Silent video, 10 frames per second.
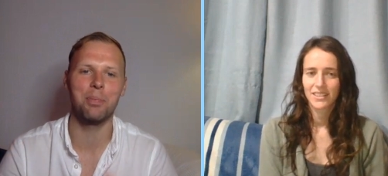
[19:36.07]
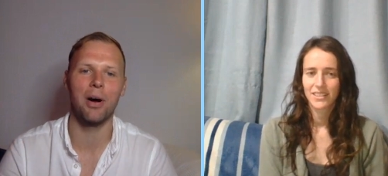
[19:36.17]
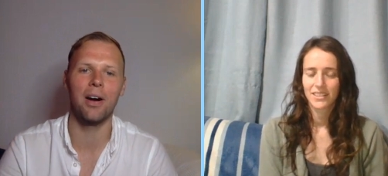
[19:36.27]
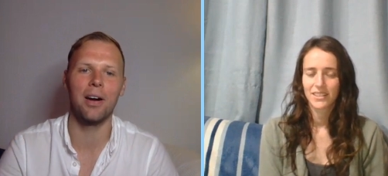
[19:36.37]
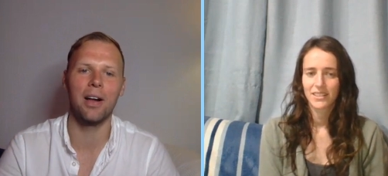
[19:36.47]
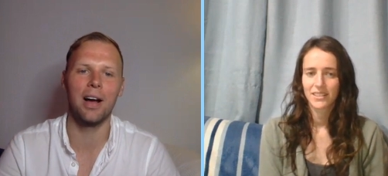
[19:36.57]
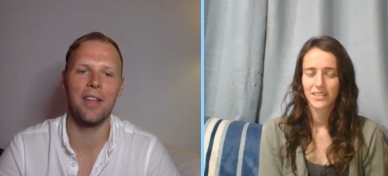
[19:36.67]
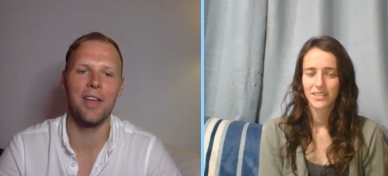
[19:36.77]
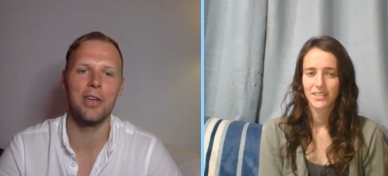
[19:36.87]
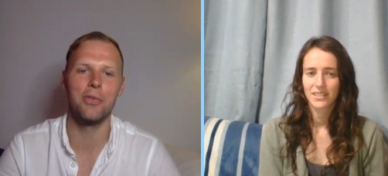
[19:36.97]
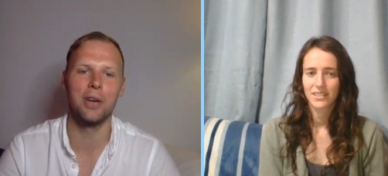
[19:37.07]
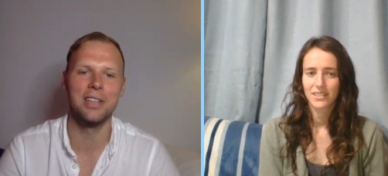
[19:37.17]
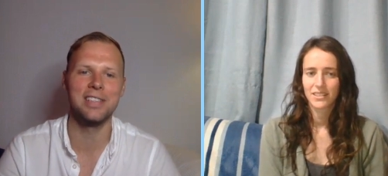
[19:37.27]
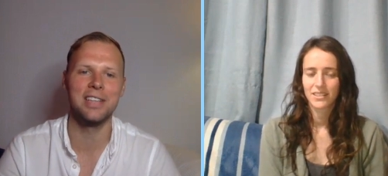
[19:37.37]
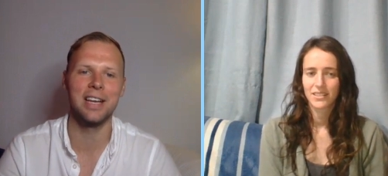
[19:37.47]
Speaker 1: part uh, that you wouldn't
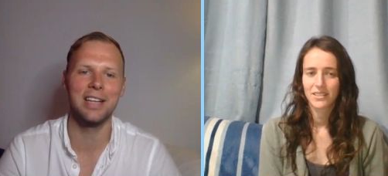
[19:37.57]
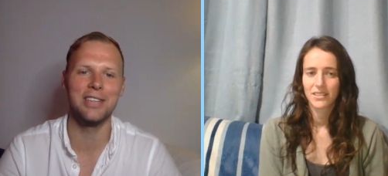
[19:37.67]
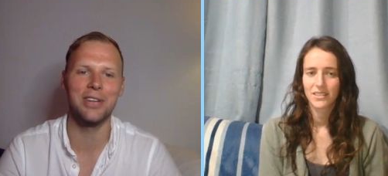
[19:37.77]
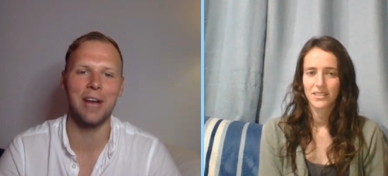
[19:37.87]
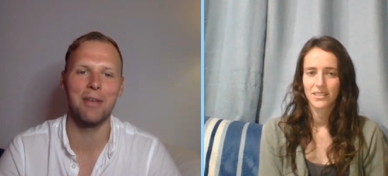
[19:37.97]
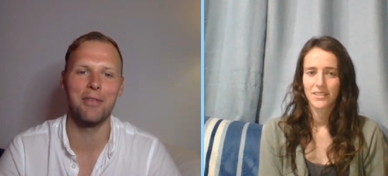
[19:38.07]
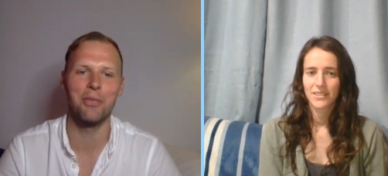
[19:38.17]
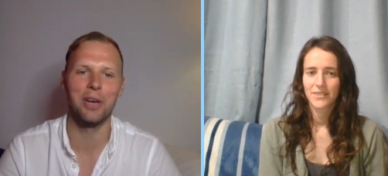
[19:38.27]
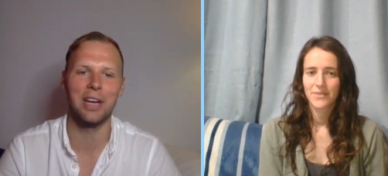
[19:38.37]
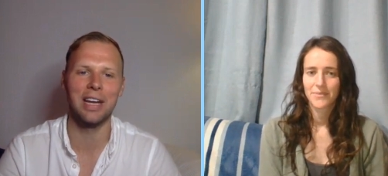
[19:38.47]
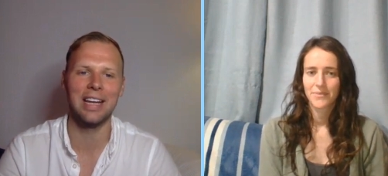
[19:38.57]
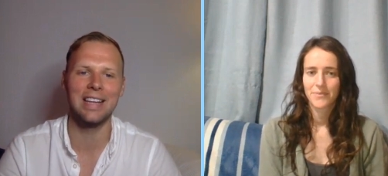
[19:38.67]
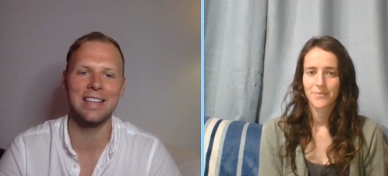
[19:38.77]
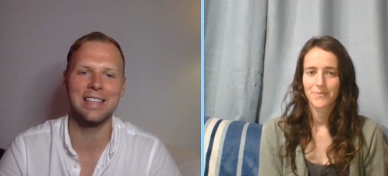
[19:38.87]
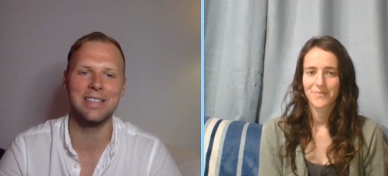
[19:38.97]
see on Instagram of working in
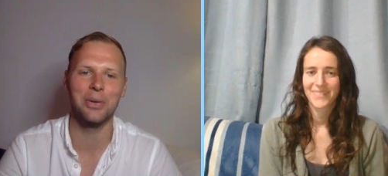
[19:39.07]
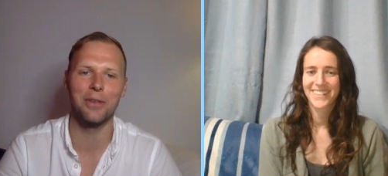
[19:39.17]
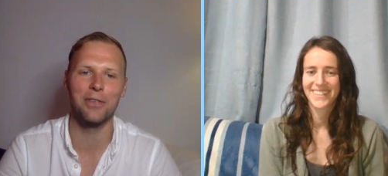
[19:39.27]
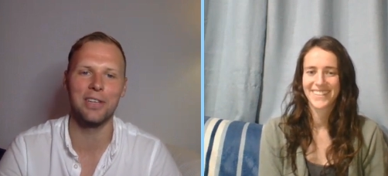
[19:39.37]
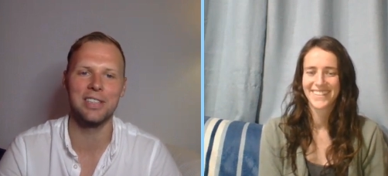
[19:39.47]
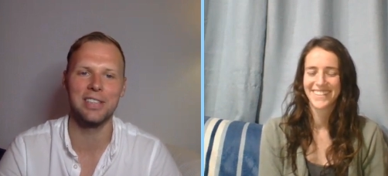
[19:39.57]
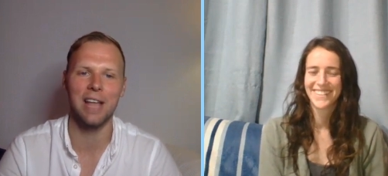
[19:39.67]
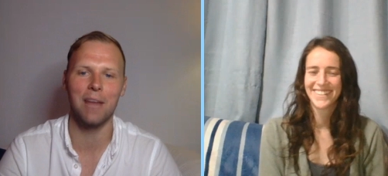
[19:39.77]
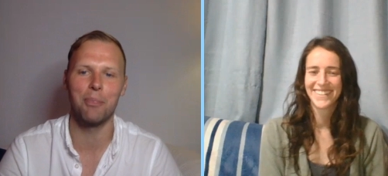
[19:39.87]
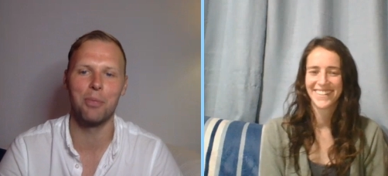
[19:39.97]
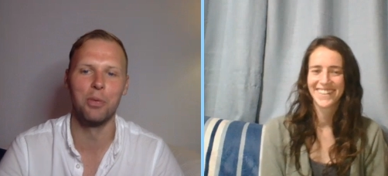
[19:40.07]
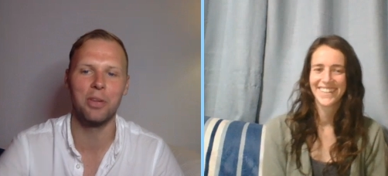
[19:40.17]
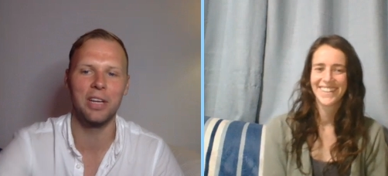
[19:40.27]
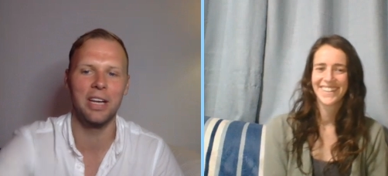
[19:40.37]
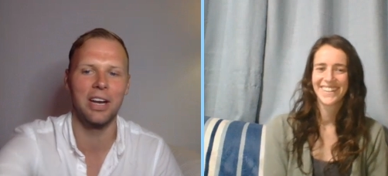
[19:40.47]
these orphanages? A lot of poop
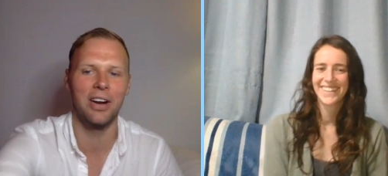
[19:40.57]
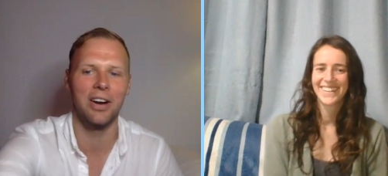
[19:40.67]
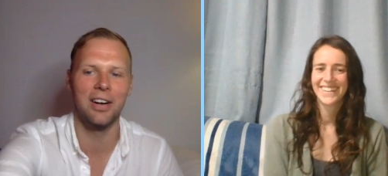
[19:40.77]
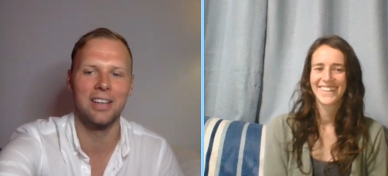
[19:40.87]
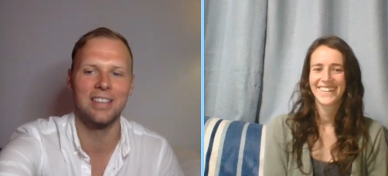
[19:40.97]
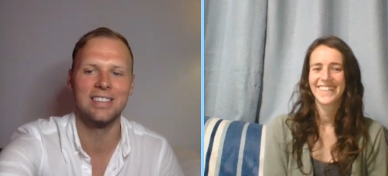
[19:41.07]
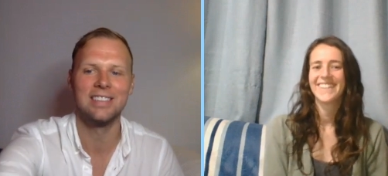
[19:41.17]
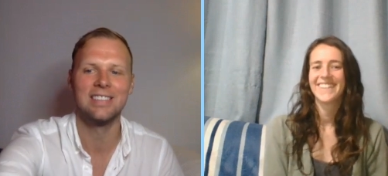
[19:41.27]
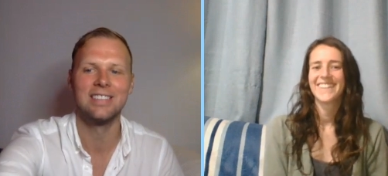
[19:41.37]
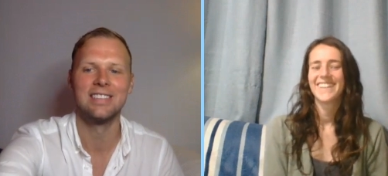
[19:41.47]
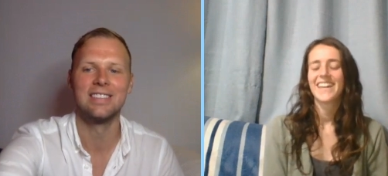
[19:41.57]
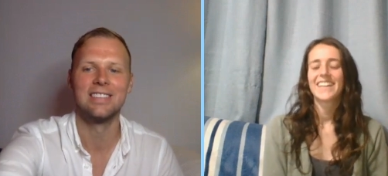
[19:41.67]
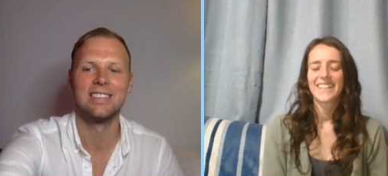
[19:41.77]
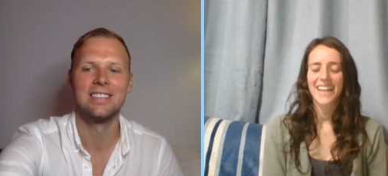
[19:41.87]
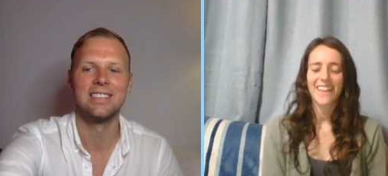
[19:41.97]
cleaning, or
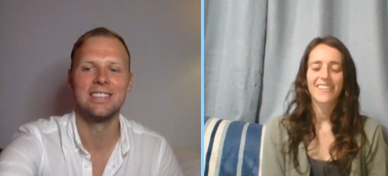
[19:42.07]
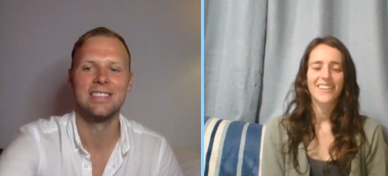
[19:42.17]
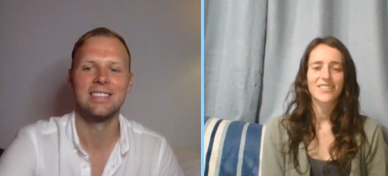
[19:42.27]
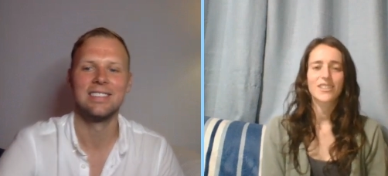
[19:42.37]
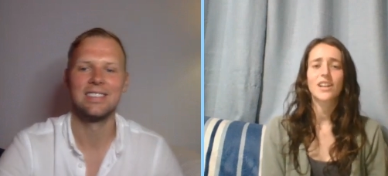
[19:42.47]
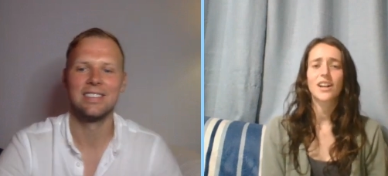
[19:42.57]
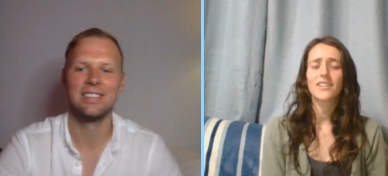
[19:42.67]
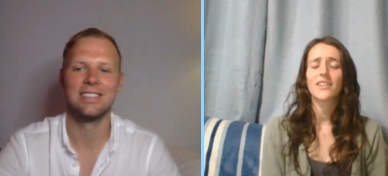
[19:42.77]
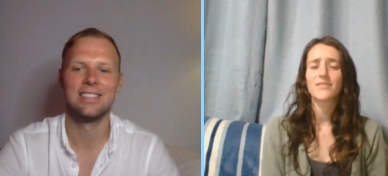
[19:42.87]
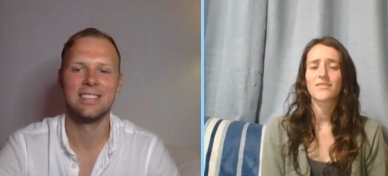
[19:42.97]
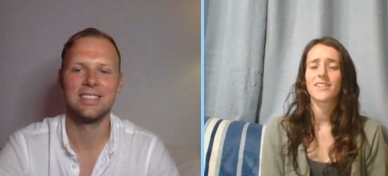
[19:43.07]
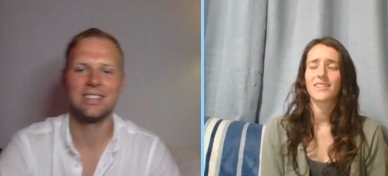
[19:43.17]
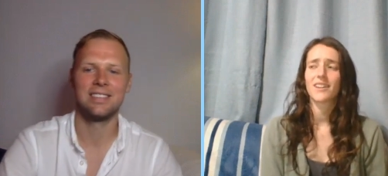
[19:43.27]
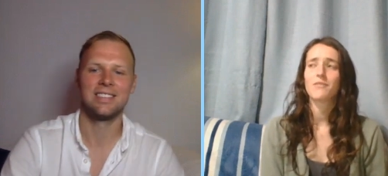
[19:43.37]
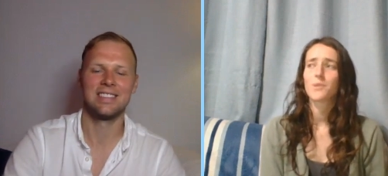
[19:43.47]
Speaker 2: yeah, there's a lot of a
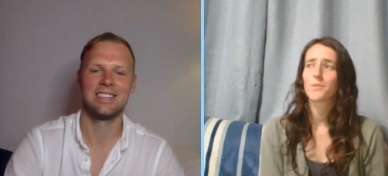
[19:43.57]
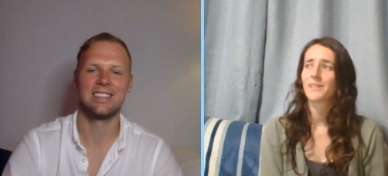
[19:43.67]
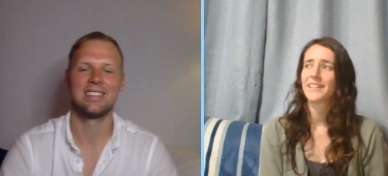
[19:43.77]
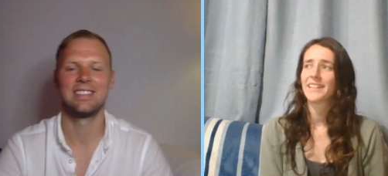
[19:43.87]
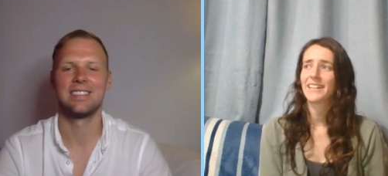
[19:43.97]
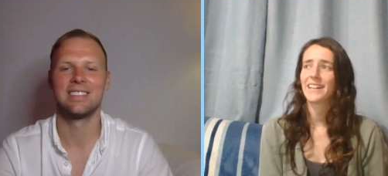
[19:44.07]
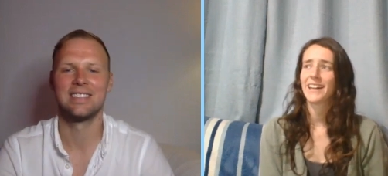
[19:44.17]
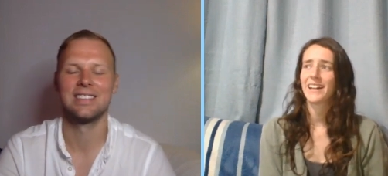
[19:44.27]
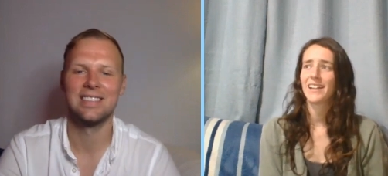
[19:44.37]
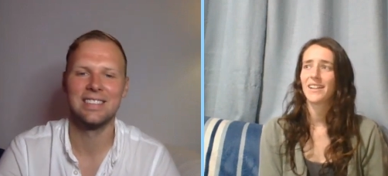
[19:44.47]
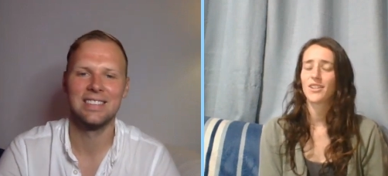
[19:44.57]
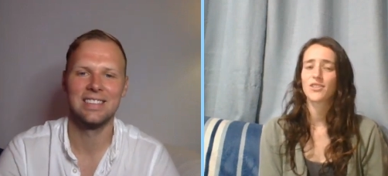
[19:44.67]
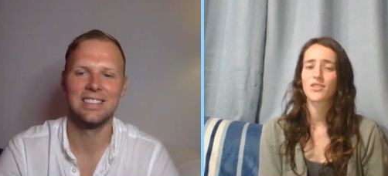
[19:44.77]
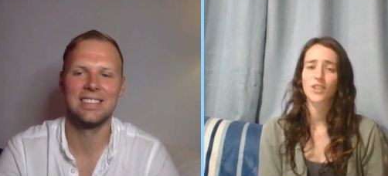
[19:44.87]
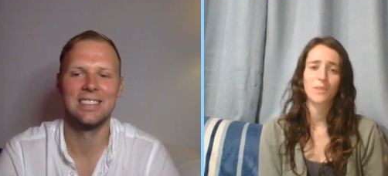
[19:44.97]
lot of poop cleaning, a lot of
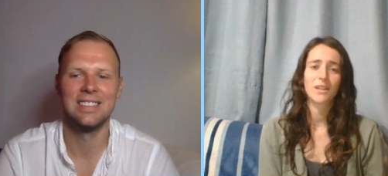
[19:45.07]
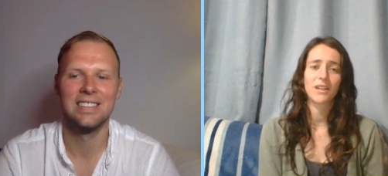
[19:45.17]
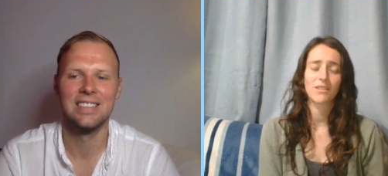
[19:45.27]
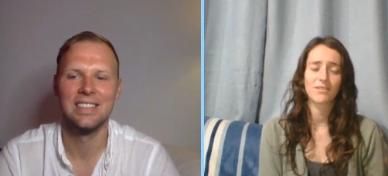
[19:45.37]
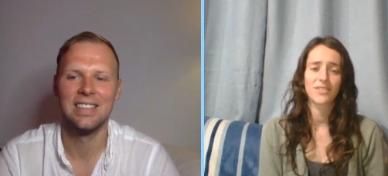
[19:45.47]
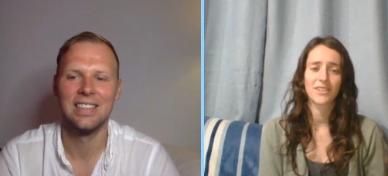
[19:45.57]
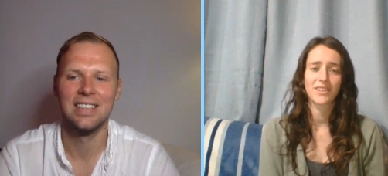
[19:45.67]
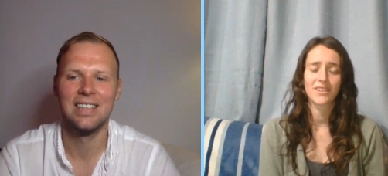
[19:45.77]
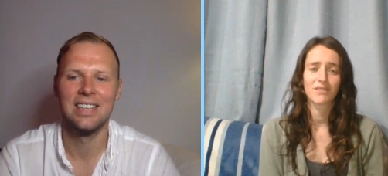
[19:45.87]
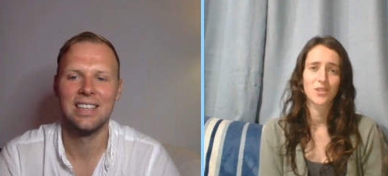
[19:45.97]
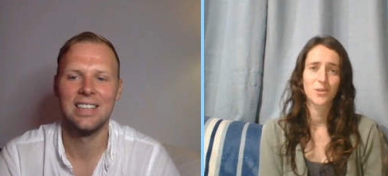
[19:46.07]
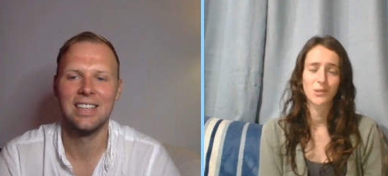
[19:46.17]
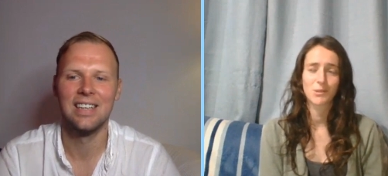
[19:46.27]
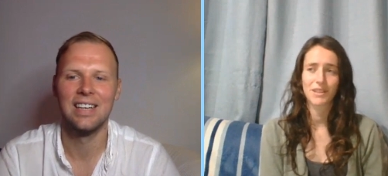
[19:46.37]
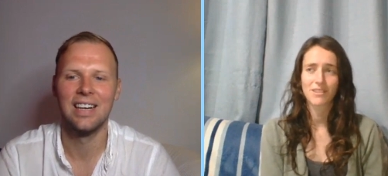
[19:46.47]
scrubbing of the the
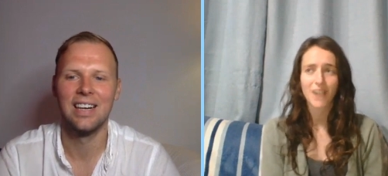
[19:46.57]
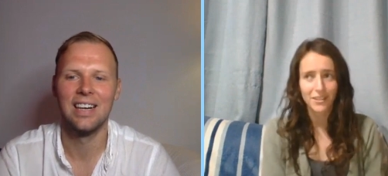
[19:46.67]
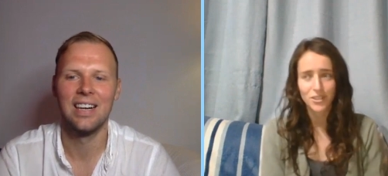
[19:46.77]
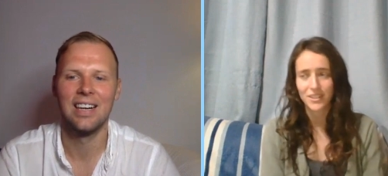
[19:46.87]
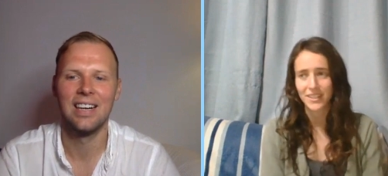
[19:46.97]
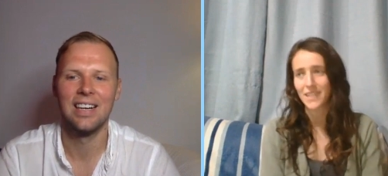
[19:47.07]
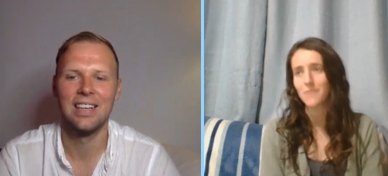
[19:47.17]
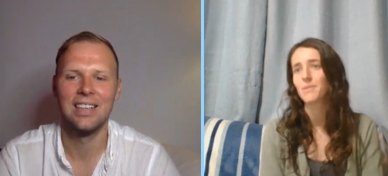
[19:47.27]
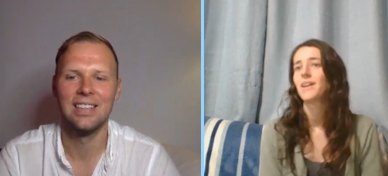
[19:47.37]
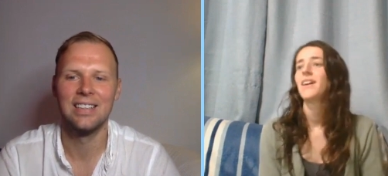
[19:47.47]
rooms where the rhinos sleep.